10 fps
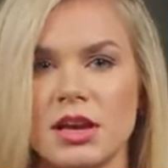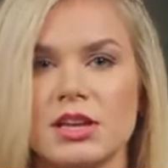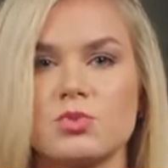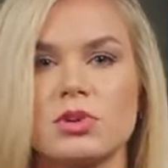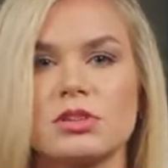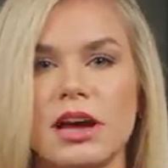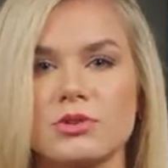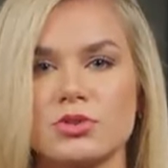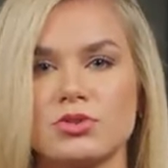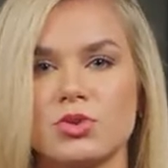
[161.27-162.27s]
is what
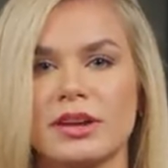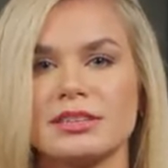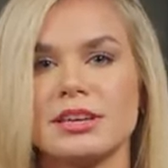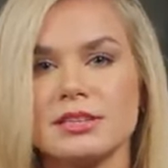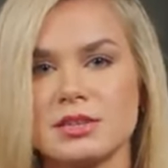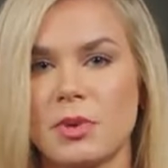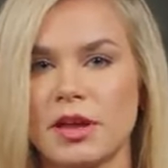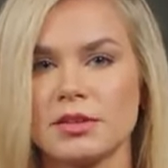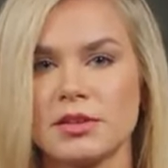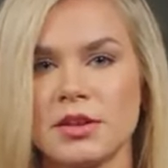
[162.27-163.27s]
allows you to
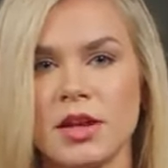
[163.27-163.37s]
anticipate